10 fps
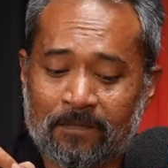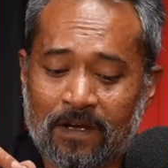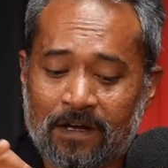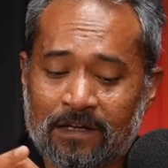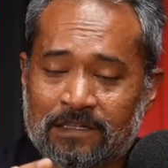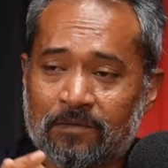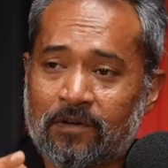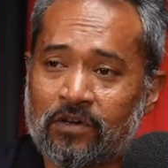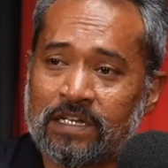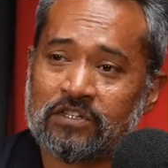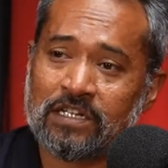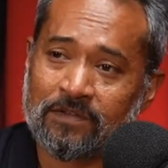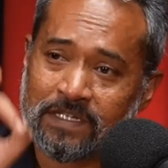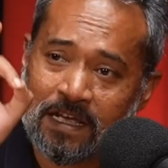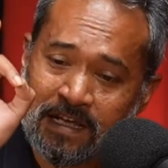some of our initiatives
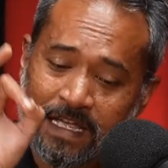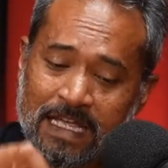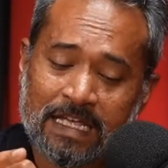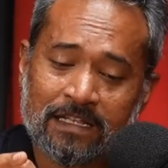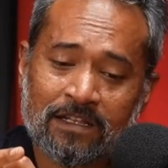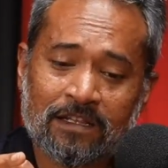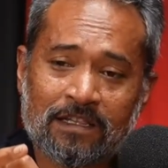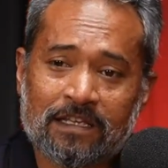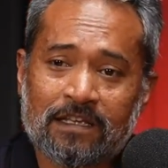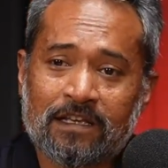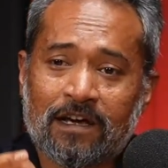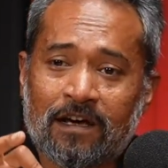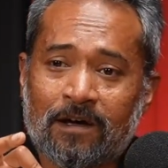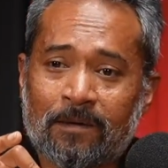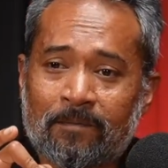in the
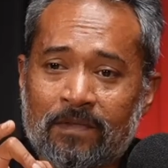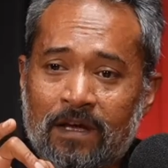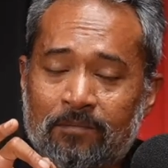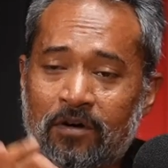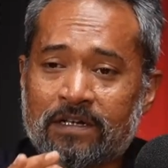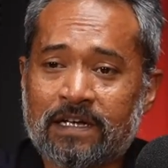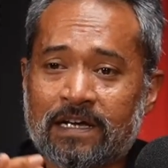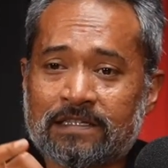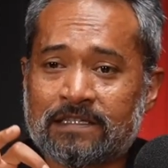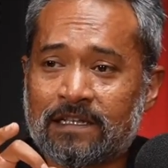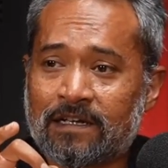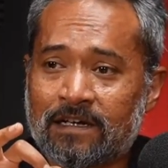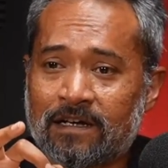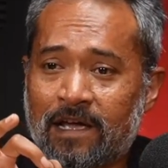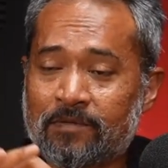podcast
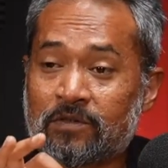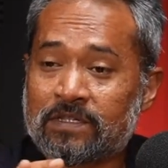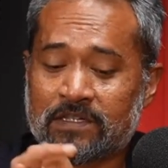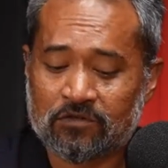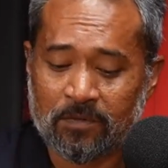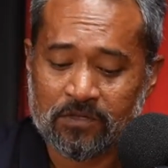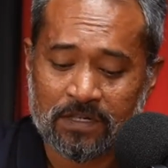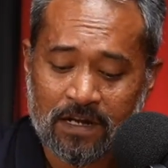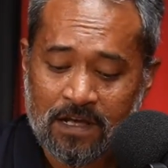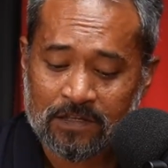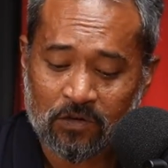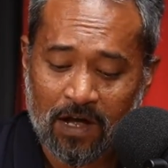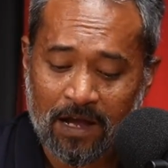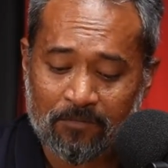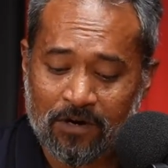episode description. So
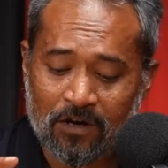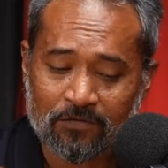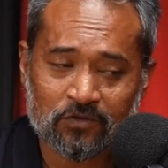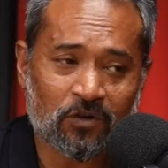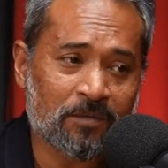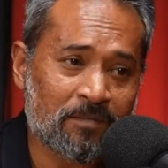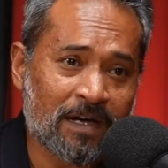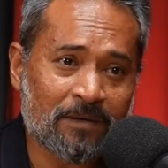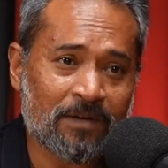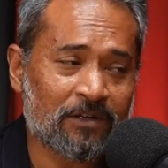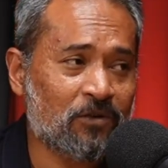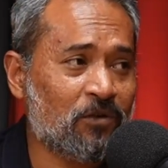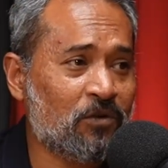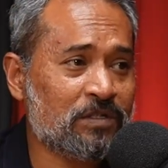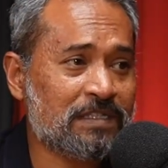I'm Rauf, joined by my
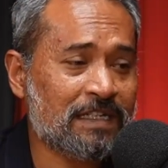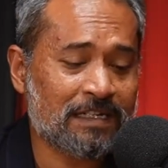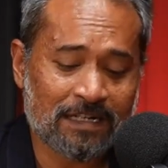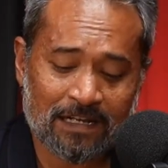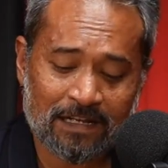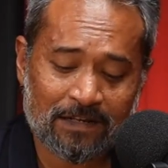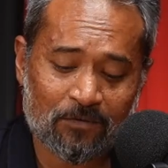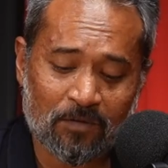co-host Khalid. We're both